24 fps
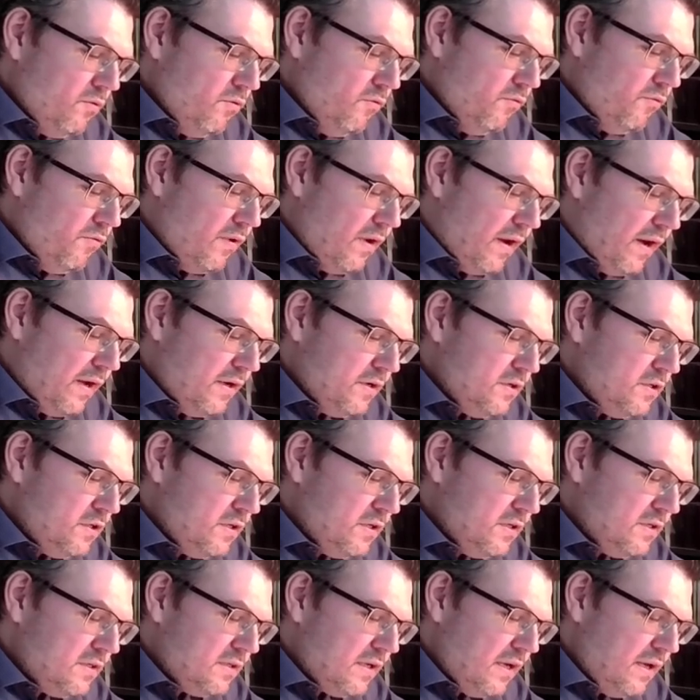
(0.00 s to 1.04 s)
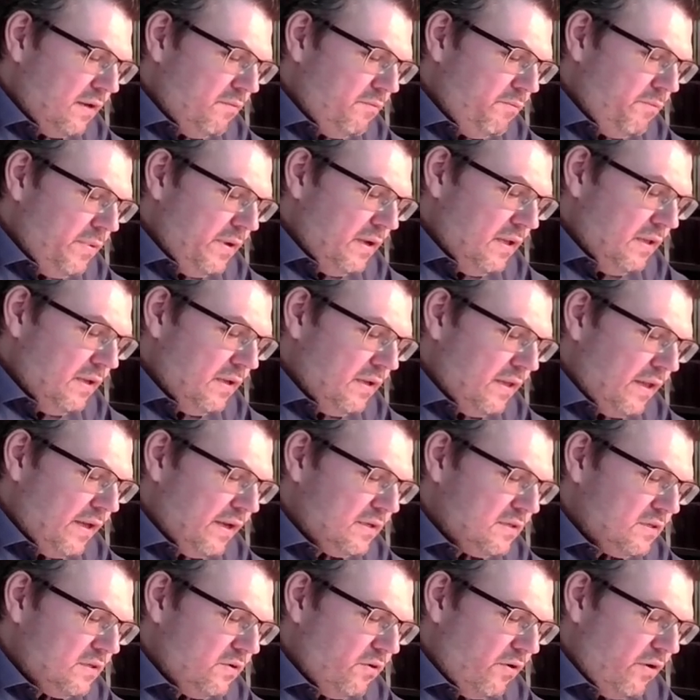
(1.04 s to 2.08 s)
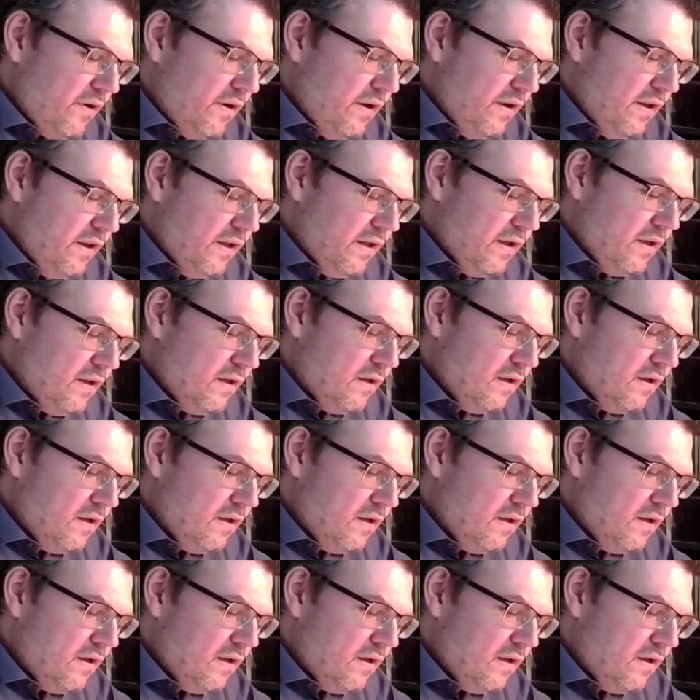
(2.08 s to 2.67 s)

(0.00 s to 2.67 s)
flanges and build it externally.